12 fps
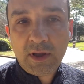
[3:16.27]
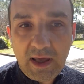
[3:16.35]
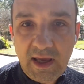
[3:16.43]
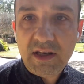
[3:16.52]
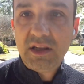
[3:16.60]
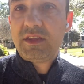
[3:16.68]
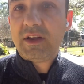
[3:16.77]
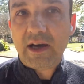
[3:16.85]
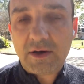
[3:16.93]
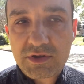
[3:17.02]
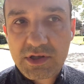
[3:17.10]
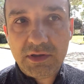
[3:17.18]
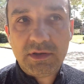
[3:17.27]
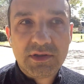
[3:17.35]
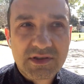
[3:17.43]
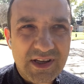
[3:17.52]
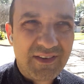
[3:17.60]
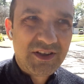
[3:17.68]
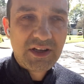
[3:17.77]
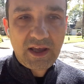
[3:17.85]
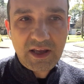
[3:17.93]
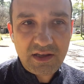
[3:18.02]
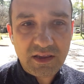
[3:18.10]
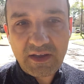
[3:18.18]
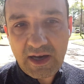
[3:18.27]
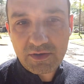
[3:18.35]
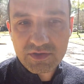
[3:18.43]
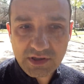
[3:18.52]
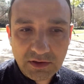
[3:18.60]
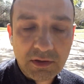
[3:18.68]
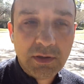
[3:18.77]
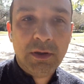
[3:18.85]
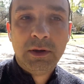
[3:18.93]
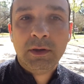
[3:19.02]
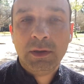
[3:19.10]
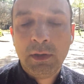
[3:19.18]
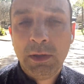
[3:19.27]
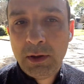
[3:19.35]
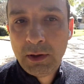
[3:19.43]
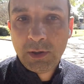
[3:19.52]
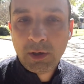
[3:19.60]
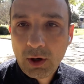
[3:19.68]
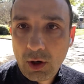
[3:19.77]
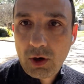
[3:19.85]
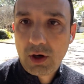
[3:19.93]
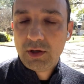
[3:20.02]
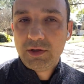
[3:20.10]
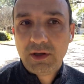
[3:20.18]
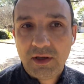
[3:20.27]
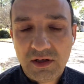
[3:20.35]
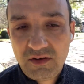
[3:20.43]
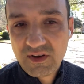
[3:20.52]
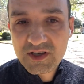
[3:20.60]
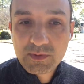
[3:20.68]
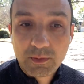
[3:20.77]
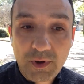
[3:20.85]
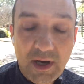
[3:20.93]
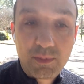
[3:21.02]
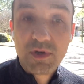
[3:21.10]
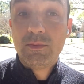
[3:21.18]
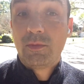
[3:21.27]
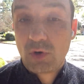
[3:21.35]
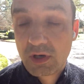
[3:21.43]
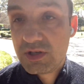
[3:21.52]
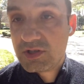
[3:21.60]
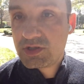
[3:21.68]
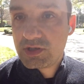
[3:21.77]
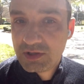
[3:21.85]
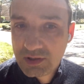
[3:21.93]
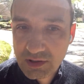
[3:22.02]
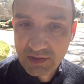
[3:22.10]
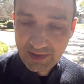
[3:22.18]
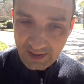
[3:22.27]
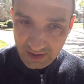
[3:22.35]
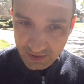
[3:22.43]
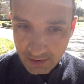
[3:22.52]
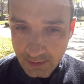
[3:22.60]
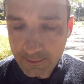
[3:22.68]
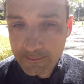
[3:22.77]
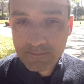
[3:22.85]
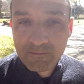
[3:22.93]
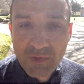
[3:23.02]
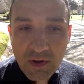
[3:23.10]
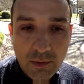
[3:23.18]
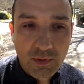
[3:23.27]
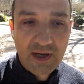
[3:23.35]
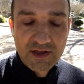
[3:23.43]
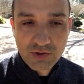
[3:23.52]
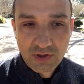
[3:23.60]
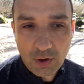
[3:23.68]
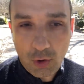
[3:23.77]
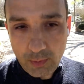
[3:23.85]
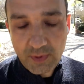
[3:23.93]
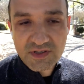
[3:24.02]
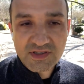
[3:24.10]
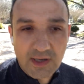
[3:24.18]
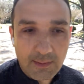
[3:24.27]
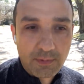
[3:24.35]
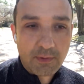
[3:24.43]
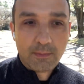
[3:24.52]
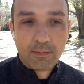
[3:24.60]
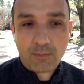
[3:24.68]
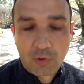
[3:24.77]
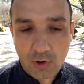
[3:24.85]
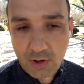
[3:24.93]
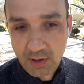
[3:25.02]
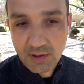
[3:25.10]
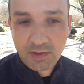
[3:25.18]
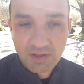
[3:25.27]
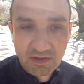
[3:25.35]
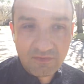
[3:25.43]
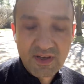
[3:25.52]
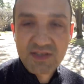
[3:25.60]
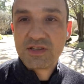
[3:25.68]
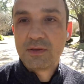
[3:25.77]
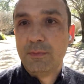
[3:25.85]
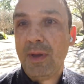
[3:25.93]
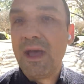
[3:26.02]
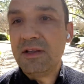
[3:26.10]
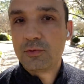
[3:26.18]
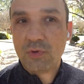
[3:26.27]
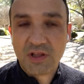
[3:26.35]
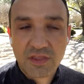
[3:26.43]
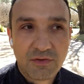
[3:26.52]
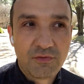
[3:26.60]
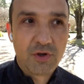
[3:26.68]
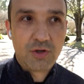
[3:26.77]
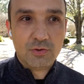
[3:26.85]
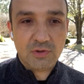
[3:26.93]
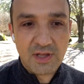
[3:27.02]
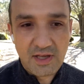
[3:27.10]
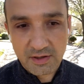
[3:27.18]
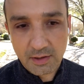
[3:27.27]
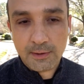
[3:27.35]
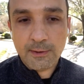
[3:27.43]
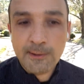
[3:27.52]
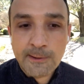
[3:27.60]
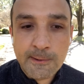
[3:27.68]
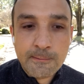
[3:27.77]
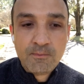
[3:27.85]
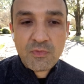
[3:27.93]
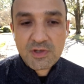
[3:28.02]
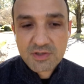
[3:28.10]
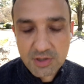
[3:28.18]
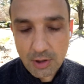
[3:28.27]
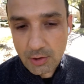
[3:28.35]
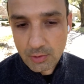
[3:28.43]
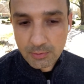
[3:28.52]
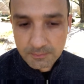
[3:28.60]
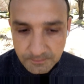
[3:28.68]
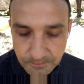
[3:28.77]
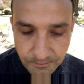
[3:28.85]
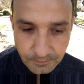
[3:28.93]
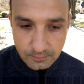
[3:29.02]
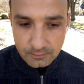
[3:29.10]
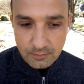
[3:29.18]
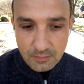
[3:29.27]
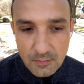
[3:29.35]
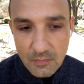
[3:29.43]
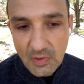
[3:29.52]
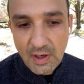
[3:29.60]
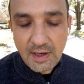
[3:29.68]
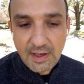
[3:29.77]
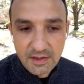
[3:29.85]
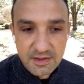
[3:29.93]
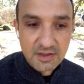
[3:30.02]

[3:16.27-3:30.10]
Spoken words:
$70,000 to $80,000 on an investment property mortgage later, right? So it opens up more investing bandwidth for you later. So the